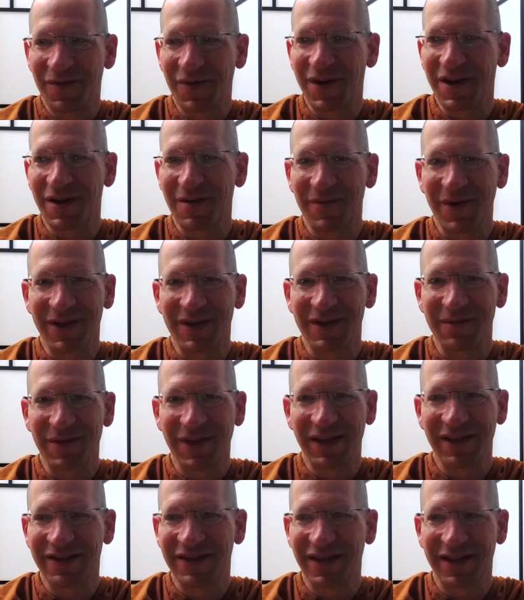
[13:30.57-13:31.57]
of the monks
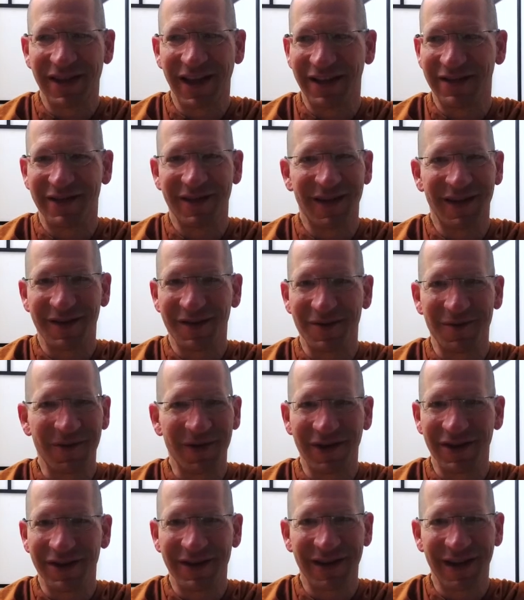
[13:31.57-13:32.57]
immediately said, "That's not going to
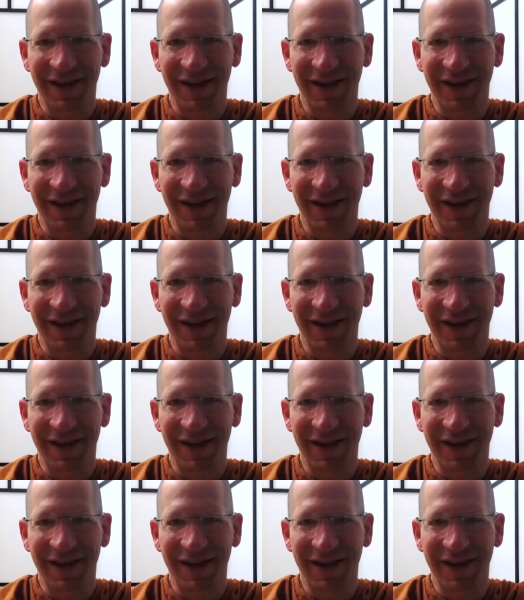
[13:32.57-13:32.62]
work.